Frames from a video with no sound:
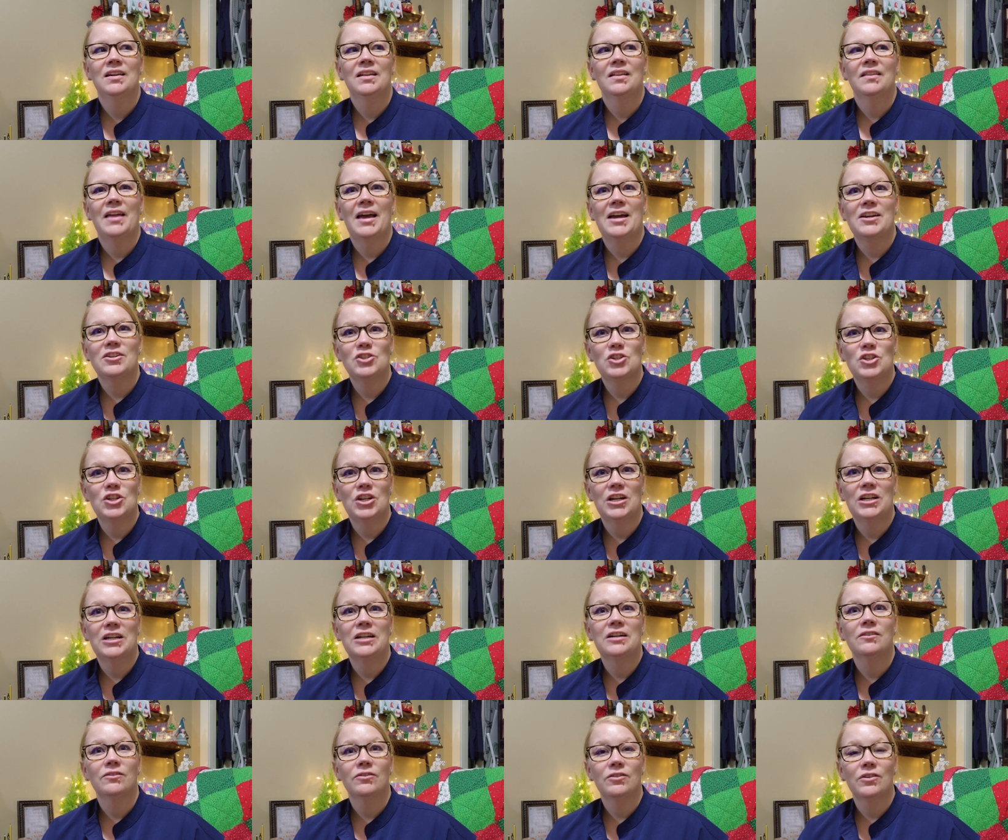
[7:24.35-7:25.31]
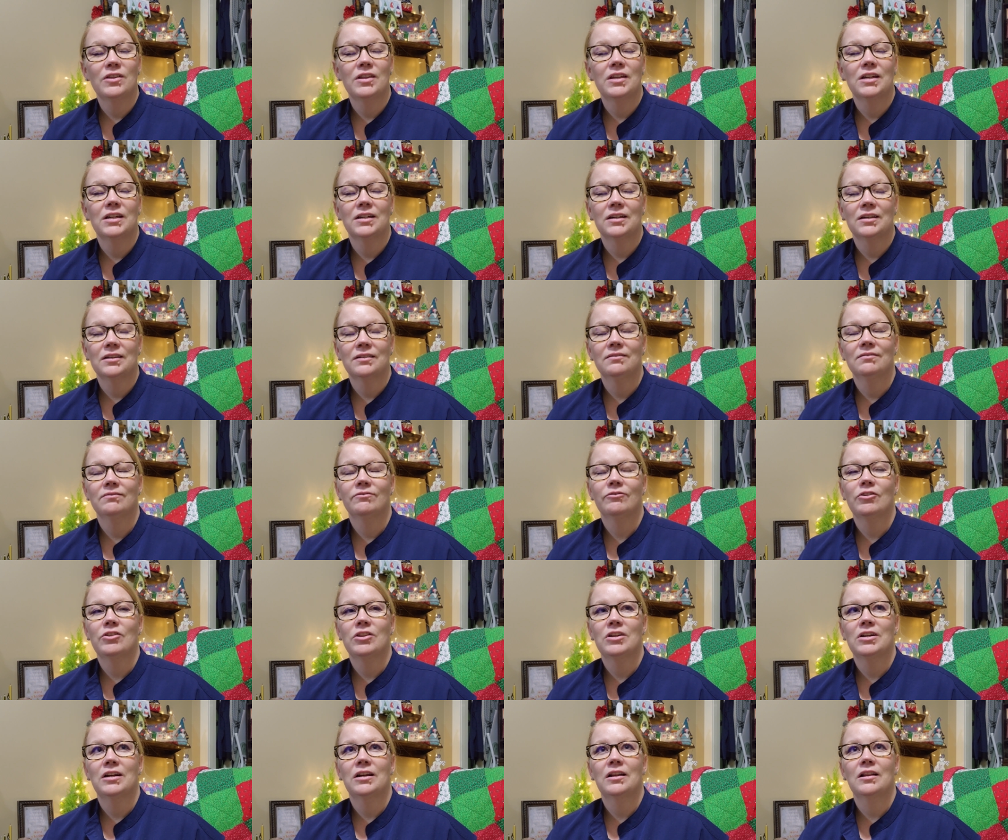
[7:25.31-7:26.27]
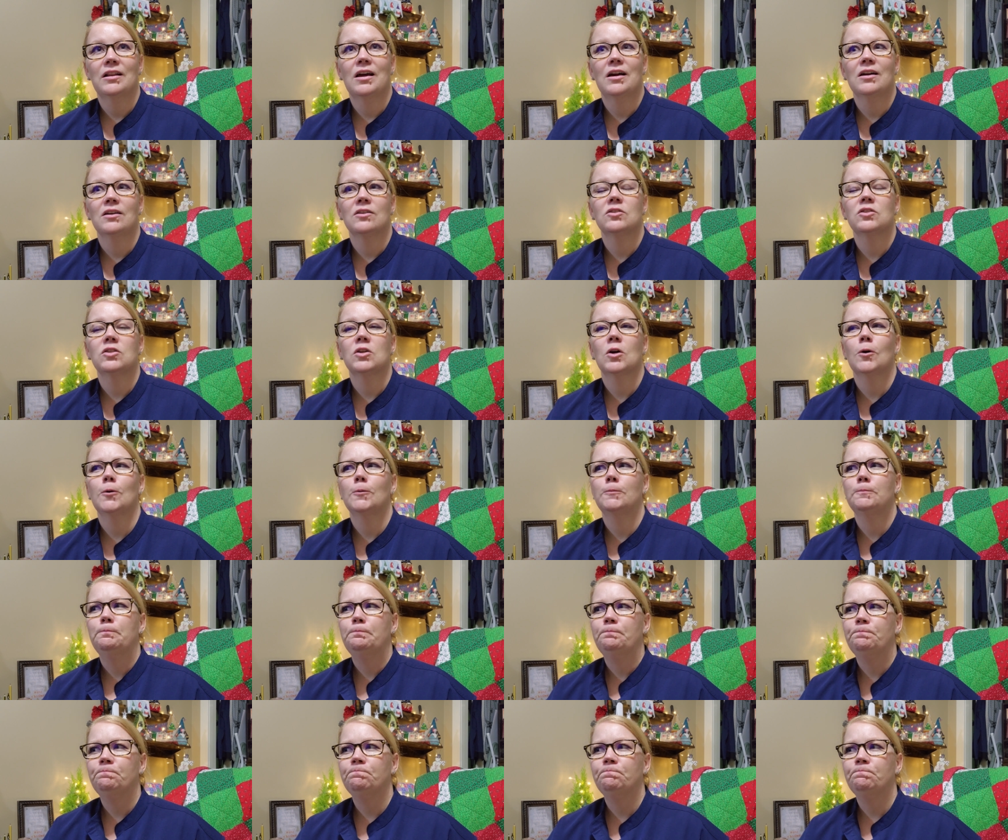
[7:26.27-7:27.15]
last year for the knit along. So